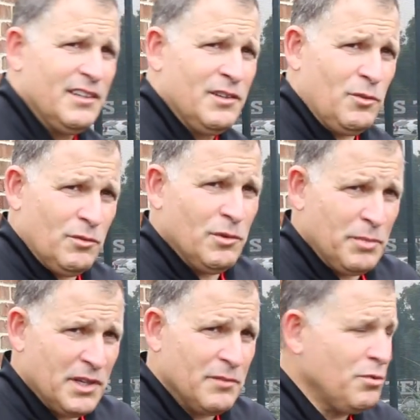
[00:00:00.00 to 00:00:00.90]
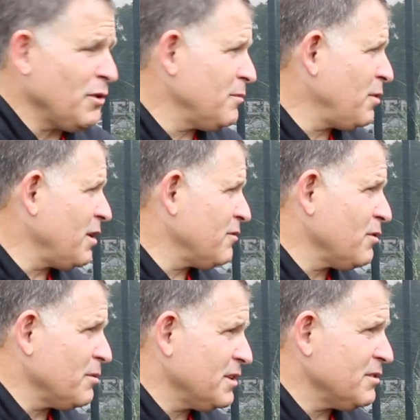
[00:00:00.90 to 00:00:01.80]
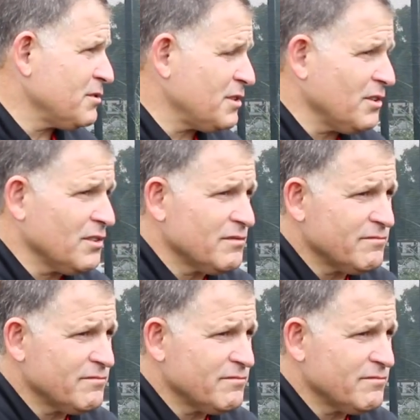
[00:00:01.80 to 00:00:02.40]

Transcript: He'll be an important part of what we do still.